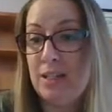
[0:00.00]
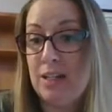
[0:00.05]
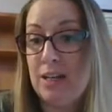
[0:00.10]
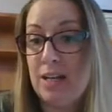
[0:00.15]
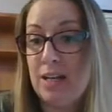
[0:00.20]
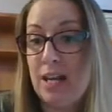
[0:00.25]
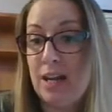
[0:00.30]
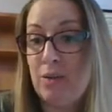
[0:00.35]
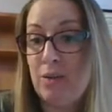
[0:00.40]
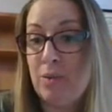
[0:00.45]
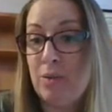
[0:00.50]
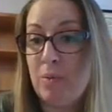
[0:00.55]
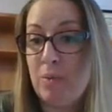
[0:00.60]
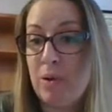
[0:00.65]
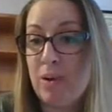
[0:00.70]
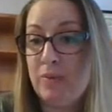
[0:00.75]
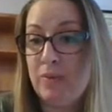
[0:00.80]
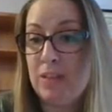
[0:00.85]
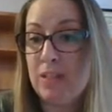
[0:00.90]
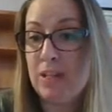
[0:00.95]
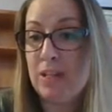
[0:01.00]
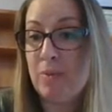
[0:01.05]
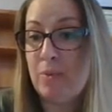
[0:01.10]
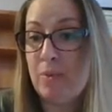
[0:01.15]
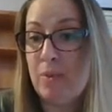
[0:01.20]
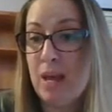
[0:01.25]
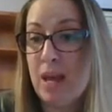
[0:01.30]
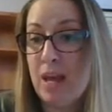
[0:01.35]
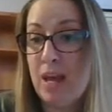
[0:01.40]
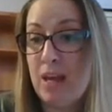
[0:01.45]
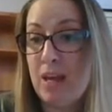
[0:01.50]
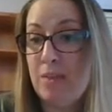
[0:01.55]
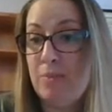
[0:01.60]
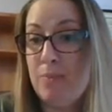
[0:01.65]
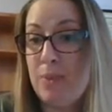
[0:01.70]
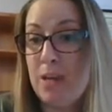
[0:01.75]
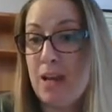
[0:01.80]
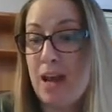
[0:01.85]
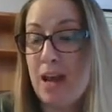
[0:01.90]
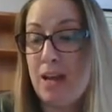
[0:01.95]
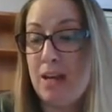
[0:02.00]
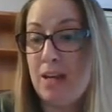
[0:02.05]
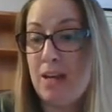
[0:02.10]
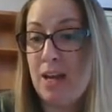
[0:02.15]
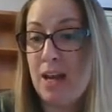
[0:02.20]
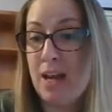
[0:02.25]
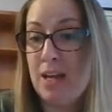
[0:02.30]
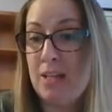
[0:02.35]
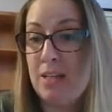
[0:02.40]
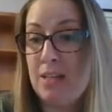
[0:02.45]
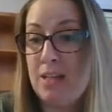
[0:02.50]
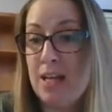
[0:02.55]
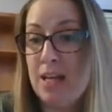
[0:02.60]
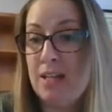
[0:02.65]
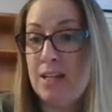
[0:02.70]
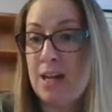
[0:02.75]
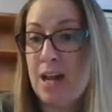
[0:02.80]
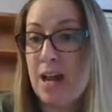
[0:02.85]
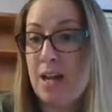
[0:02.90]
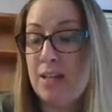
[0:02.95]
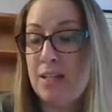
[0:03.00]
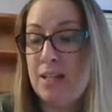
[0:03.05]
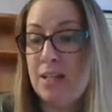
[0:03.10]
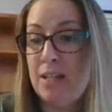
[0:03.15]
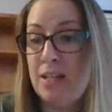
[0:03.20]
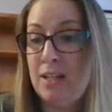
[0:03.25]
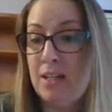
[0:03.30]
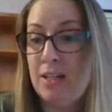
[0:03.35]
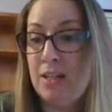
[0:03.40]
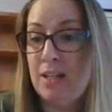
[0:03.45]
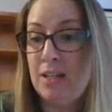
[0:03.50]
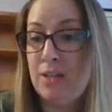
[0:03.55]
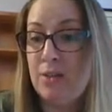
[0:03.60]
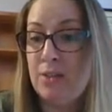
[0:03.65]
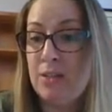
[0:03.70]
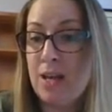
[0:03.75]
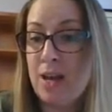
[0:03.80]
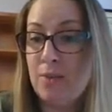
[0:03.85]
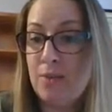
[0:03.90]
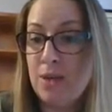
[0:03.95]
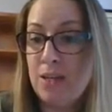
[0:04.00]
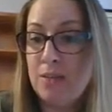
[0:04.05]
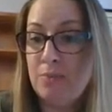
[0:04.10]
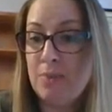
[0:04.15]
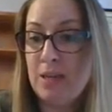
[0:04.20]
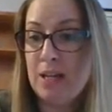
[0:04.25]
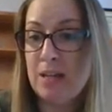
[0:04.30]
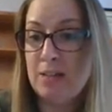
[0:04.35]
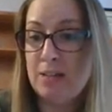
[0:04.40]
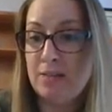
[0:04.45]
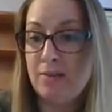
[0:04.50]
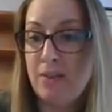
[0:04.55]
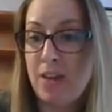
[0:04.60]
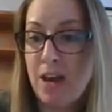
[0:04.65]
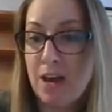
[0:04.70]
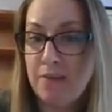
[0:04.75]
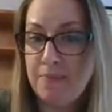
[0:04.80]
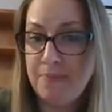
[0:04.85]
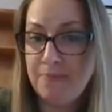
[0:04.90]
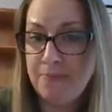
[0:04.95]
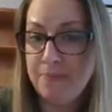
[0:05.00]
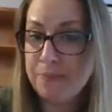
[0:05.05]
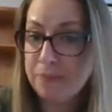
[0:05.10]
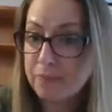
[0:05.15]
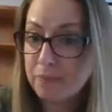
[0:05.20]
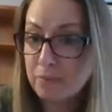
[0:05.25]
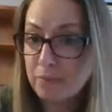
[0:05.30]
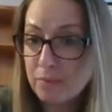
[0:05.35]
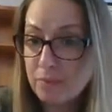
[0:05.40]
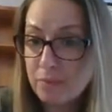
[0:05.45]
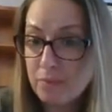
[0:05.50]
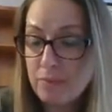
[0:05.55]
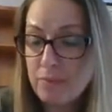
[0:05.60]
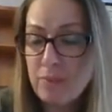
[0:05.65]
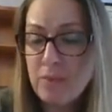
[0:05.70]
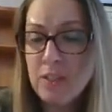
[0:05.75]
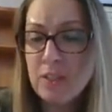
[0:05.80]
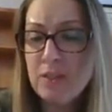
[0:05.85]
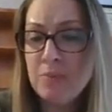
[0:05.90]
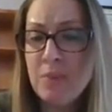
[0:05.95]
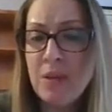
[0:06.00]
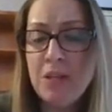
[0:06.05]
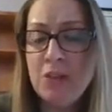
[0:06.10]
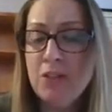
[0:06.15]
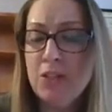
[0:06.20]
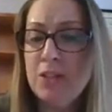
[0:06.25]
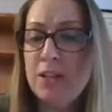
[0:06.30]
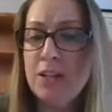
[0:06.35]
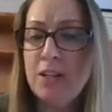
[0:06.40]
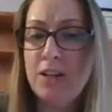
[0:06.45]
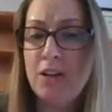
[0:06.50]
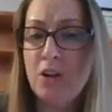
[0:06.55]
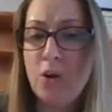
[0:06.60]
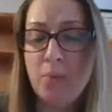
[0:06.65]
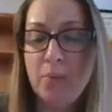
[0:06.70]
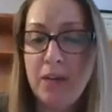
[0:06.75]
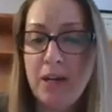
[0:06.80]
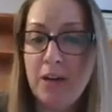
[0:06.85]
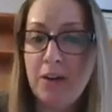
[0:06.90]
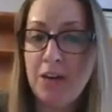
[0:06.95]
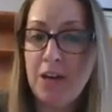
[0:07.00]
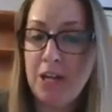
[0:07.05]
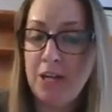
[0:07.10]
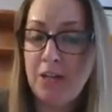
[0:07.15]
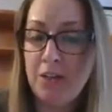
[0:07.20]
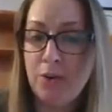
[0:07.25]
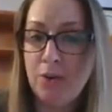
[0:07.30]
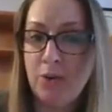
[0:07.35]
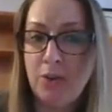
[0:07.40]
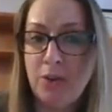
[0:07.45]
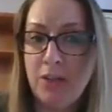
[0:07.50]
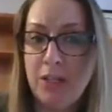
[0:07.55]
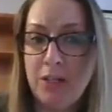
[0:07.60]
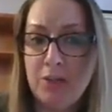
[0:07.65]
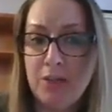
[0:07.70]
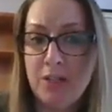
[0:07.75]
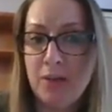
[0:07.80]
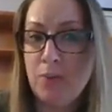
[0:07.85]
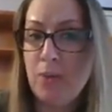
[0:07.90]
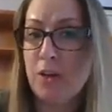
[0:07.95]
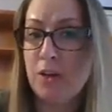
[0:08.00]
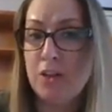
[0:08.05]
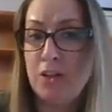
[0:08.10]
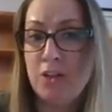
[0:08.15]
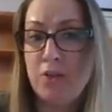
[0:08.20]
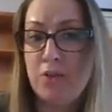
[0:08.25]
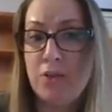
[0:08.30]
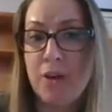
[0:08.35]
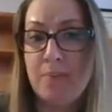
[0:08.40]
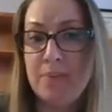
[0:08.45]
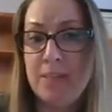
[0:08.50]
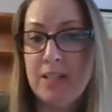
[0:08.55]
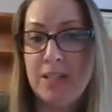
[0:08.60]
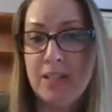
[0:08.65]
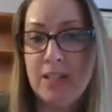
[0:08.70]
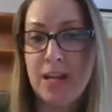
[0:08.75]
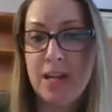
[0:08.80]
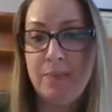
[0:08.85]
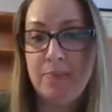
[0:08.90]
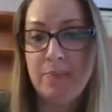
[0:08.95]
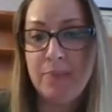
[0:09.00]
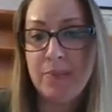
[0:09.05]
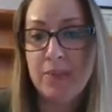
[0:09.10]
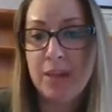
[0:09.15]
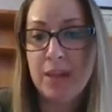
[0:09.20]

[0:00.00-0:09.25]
I can't remember off the top of my head, but I tend not to use that one because of that. Make sure it's in an open area and you're only using 1 or 2 drops at a time.